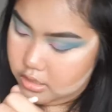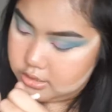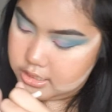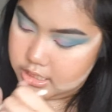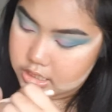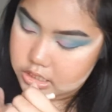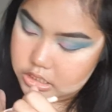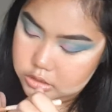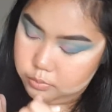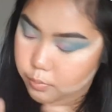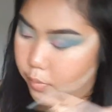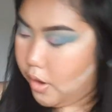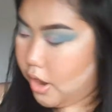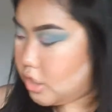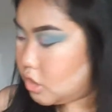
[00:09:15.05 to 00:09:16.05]
Taking this
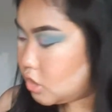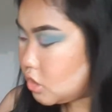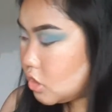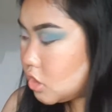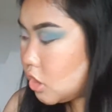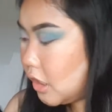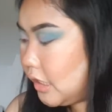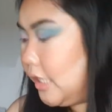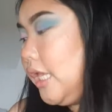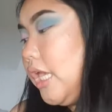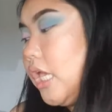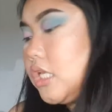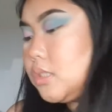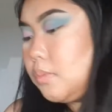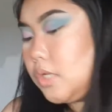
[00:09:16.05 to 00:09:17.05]
brush, cleaning
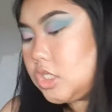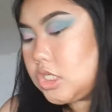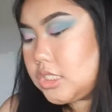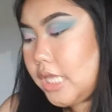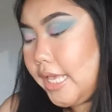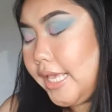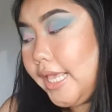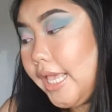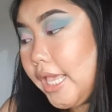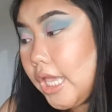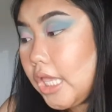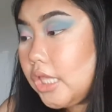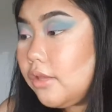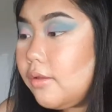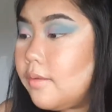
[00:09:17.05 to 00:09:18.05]
it as much as I
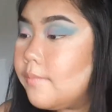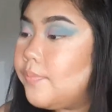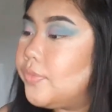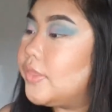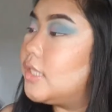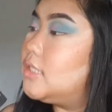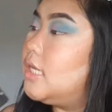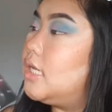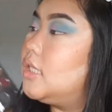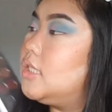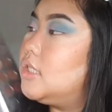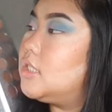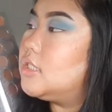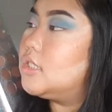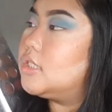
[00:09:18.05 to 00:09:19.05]
can. Take
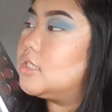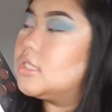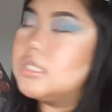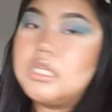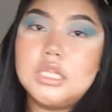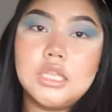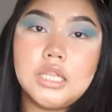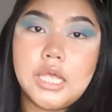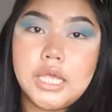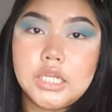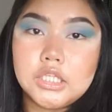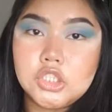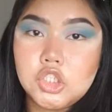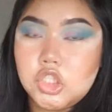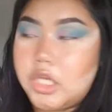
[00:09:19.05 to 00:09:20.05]
this
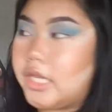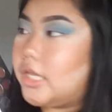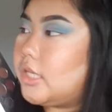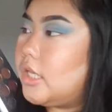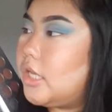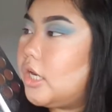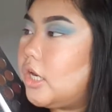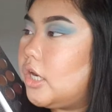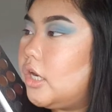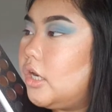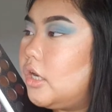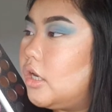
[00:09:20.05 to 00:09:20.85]
lightest shade here.